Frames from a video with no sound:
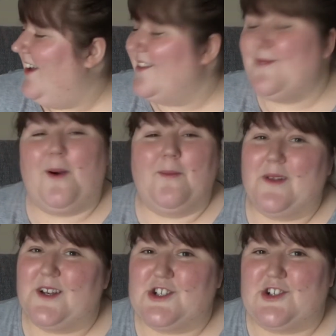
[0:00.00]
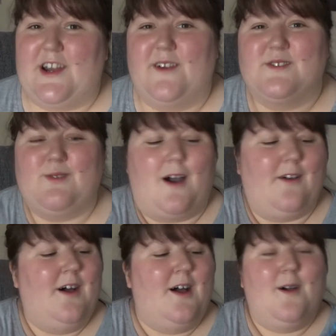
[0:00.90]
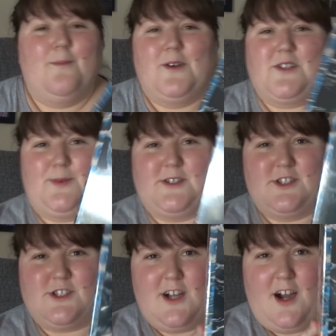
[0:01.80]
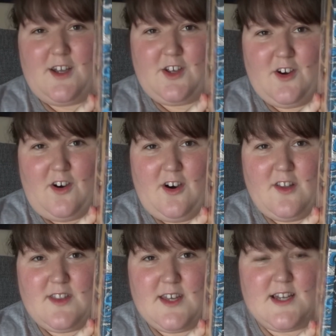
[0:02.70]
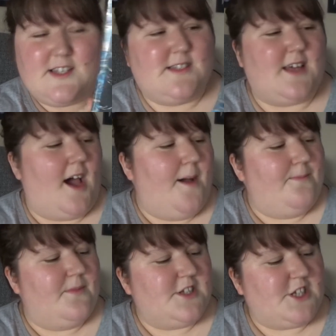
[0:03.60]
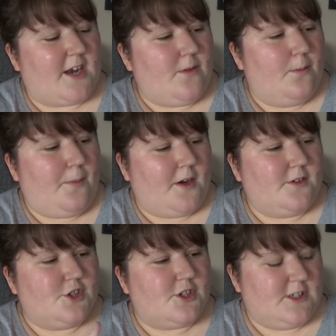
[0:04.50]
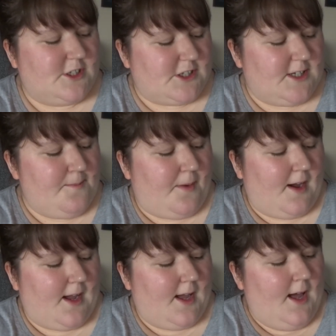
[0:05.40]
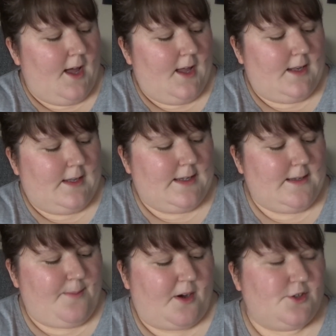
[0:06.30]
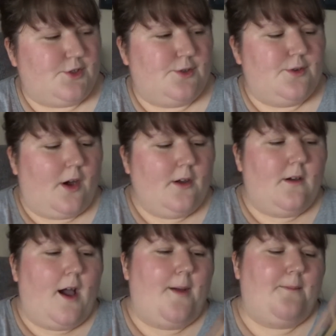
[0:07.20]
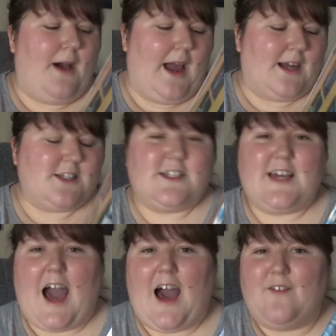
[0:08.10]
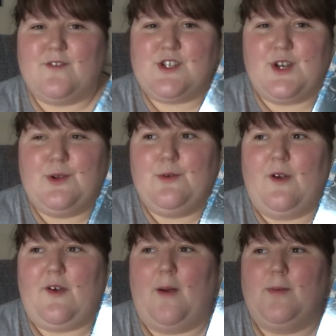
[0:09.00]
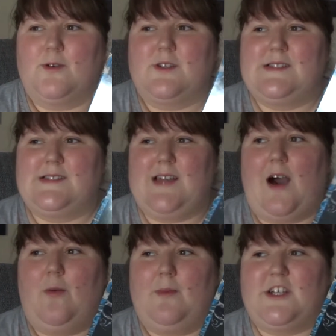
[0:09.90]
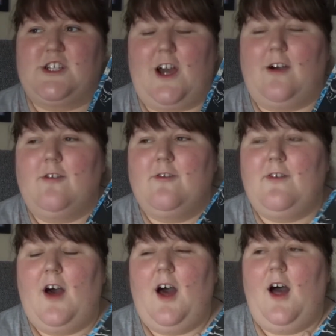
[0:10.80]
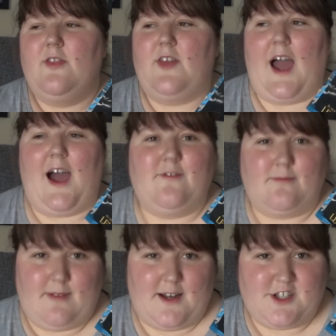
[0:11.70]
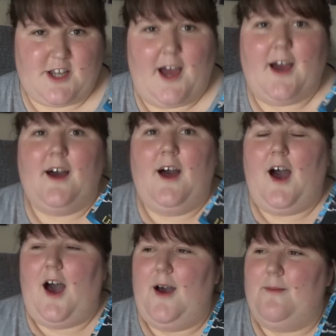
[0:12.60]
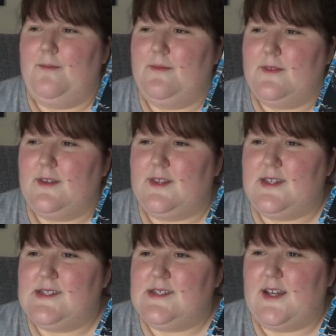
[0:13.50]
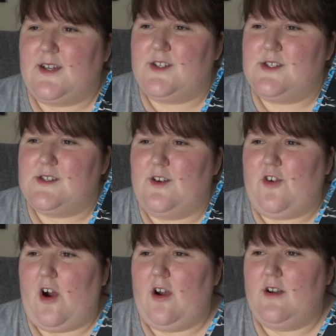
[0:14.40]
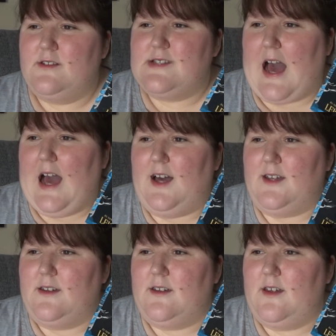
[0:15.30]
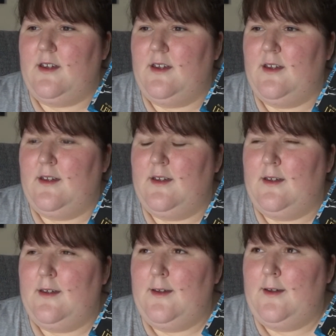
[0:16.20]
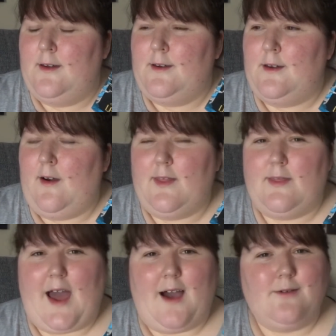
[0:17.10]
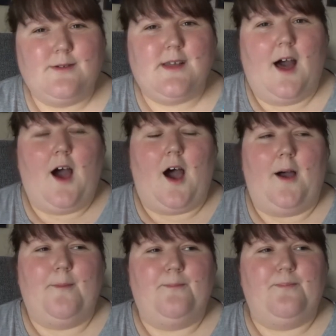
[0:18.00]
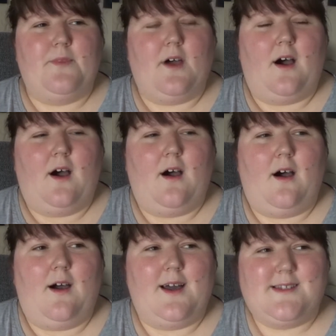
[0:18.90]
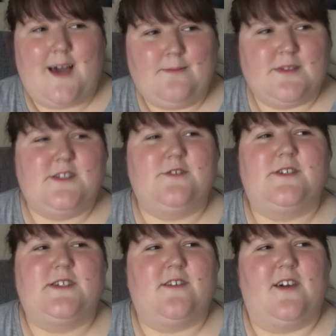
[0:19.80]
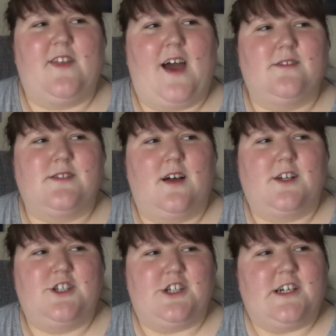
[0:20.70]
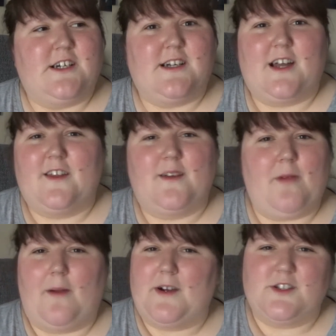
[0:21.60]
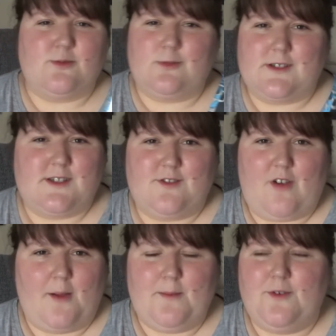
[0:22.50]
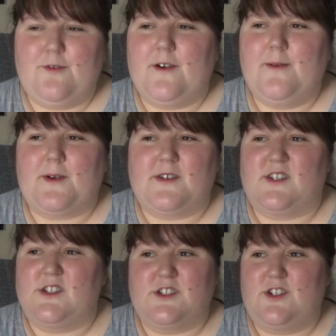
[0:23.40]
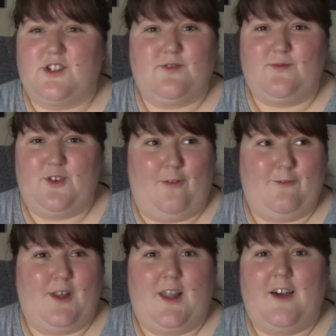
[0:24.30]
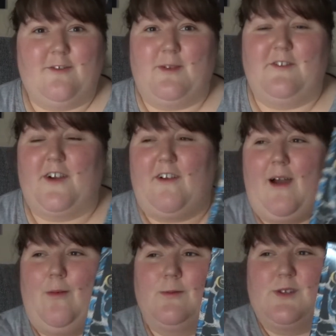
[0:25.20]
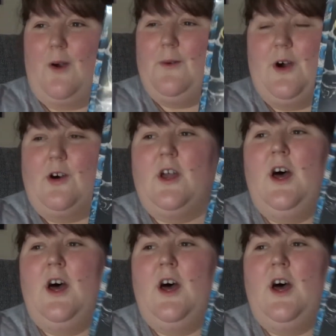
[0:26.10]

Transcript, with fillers: another popular trio as well, Book Depository. I got this um, Shadow and Bone trilogy by Leigh Bardugo. Um, I actually have two of her books sat on my shelf that I haven't read yet. Um, the Six of Crows and Ninth House. Um, I attempted to read Ninth House last year and I think maybe I just wasn't in the right mood for it because I just could not for the life of me figure out what was going on.